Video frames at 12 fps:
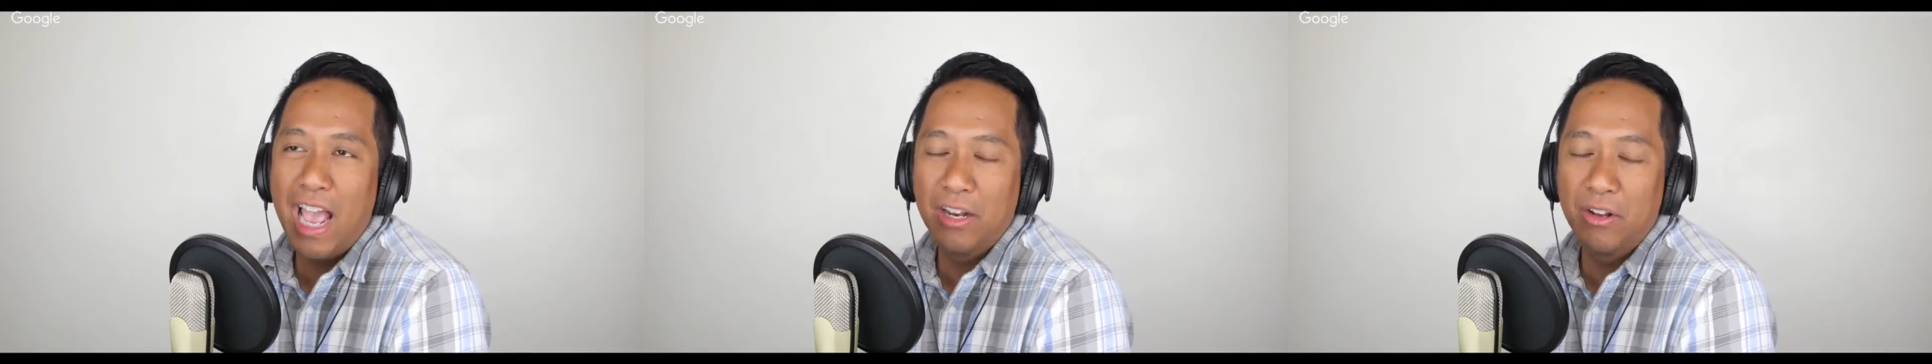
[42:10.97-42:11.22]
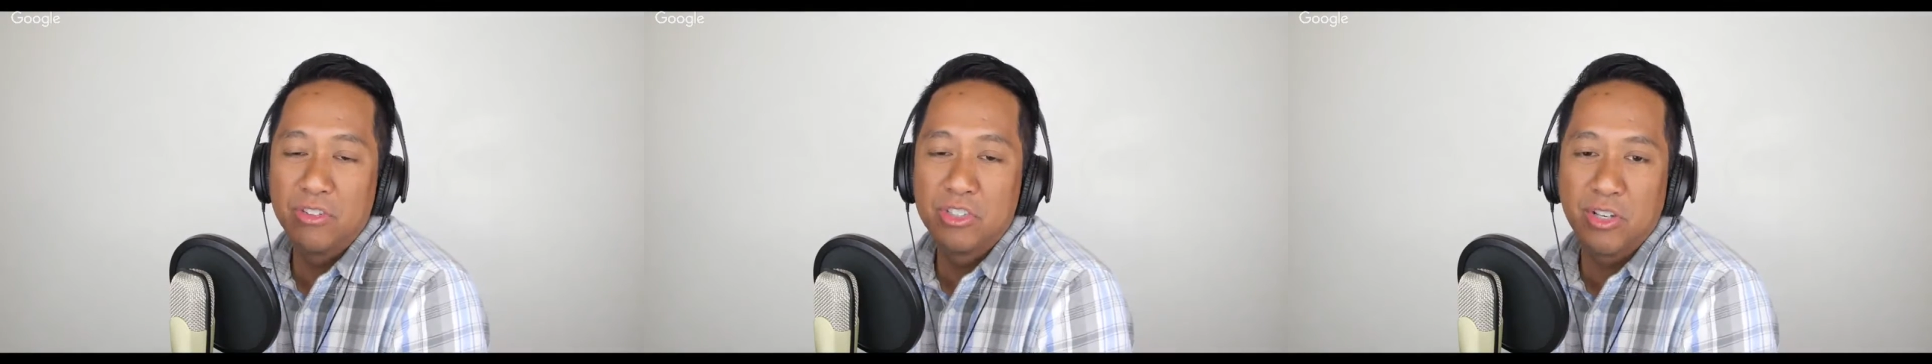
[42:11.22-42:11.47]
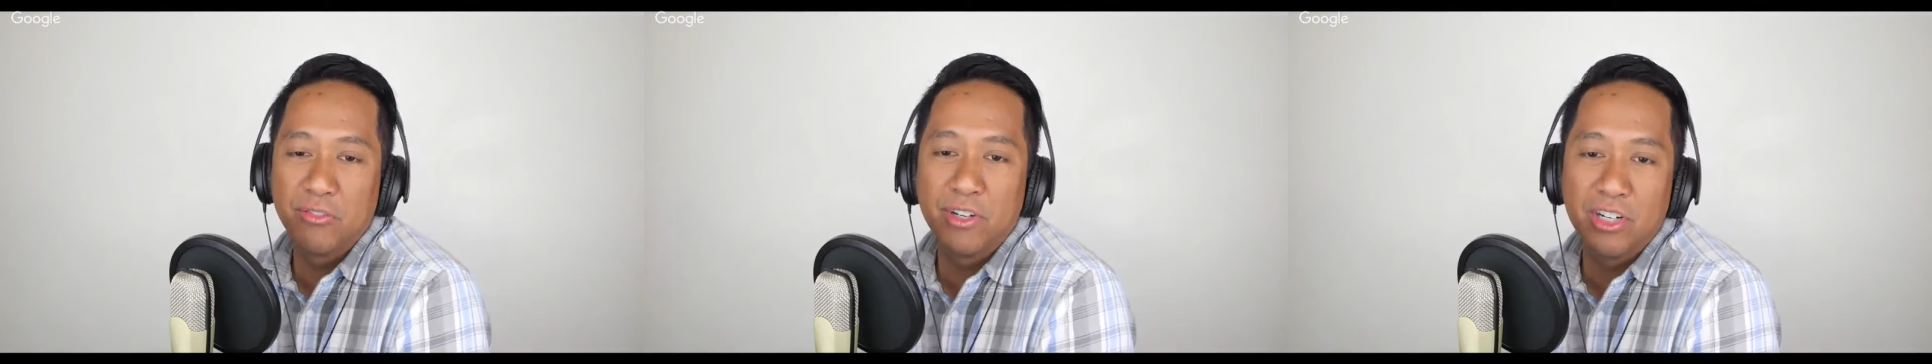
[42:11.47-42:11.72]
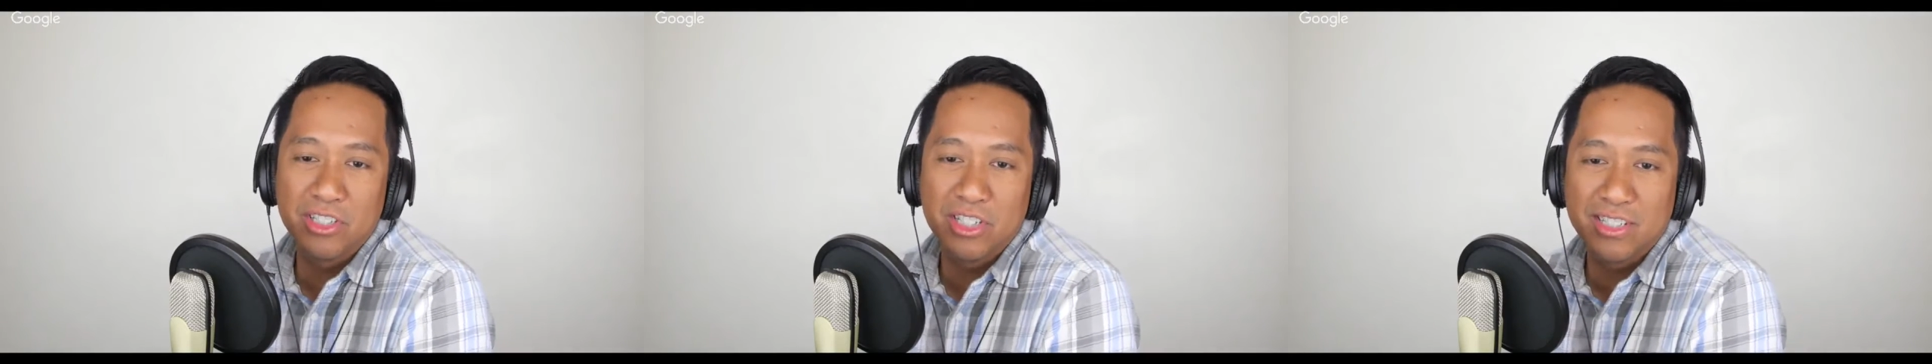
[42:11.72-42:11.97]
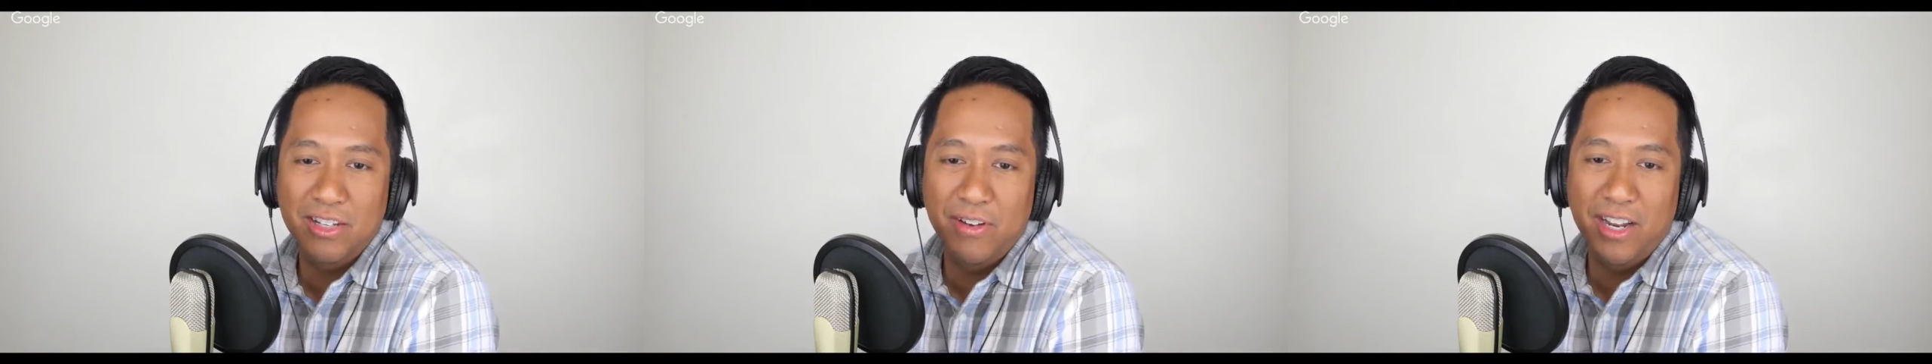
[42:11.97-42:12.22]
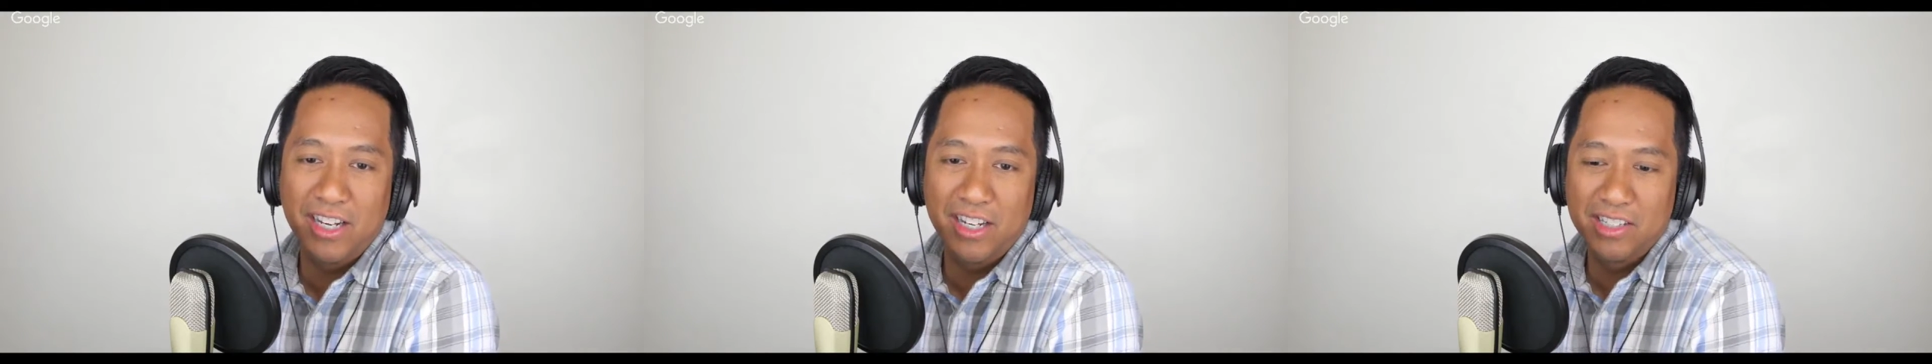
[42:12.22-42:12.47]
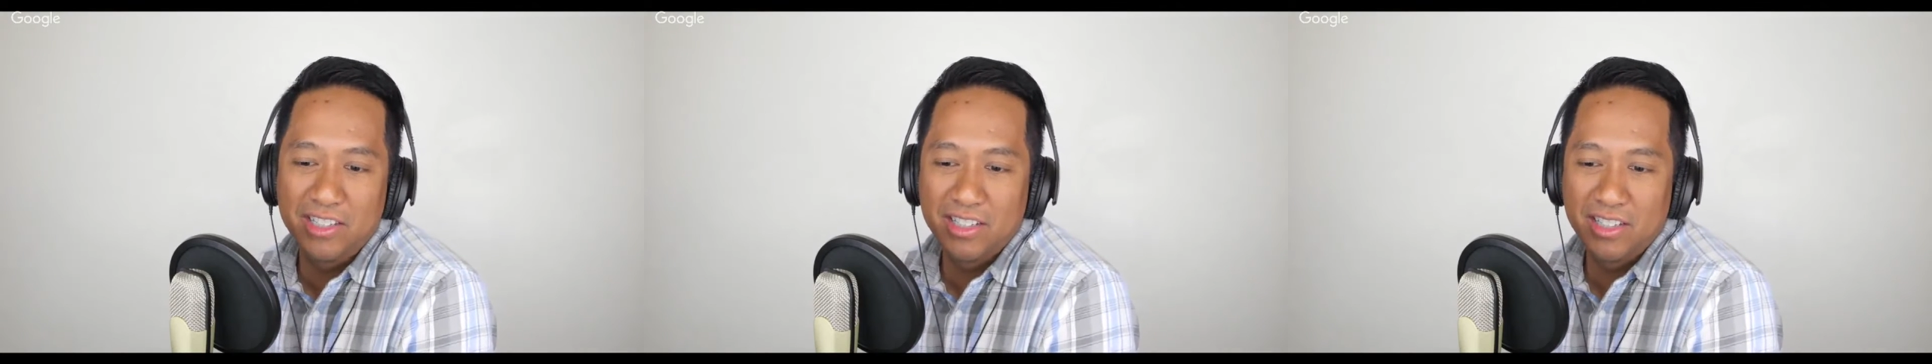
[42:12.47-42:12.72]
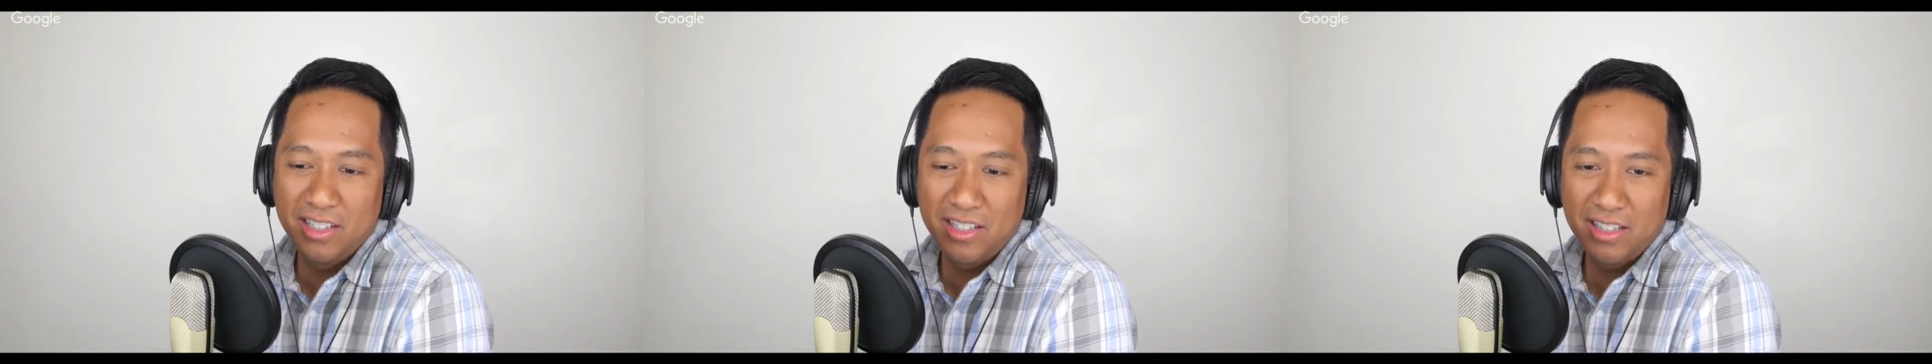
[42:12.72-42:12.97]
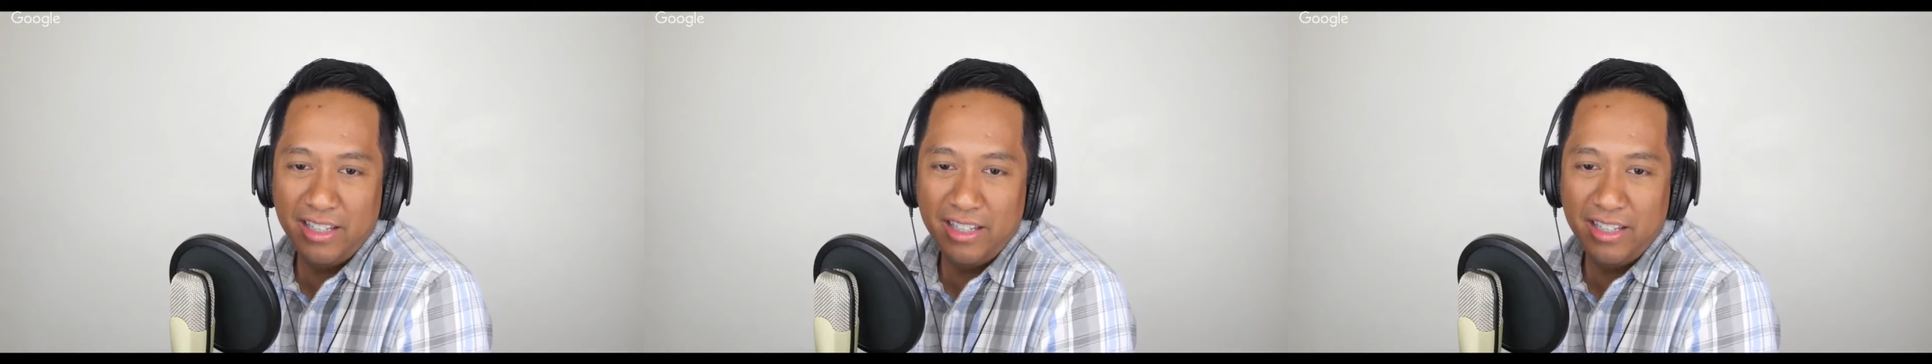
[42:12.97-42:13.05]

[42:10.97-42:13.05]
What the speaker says: at a severe disadvantage.